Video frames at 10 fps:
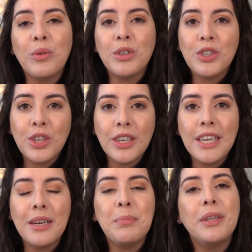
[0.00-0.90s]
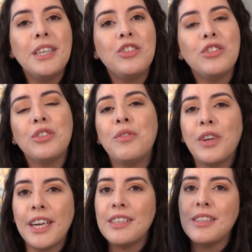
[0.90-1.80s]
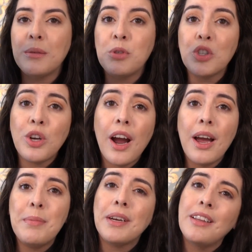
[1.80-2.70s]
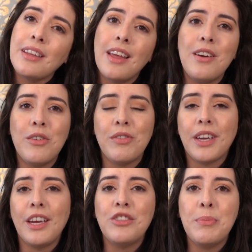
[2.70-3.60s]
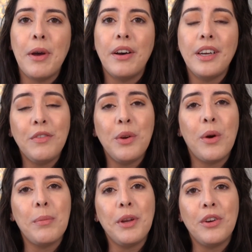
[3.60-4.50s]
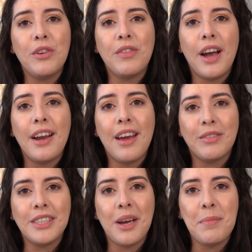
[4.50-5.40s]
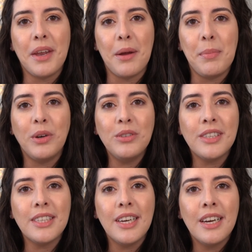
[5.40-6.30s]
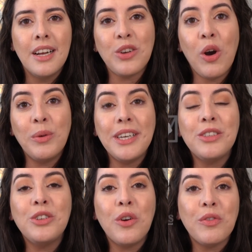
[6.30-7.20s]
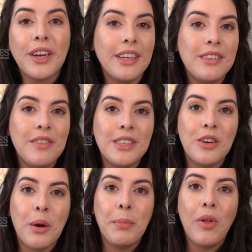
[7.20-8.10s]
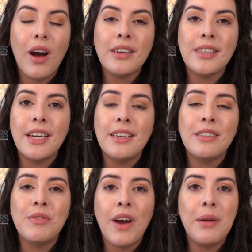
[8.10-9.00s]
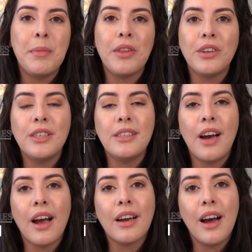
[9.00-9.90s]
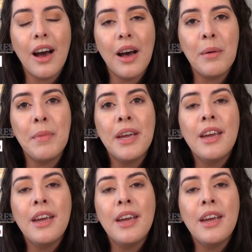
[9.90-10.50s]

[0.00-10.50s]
returning, please just don't forget to subscribe and click that notification bell if you want to be notified every time that I post. As always, don't forget to visit our blog site at definedmotherhood.com.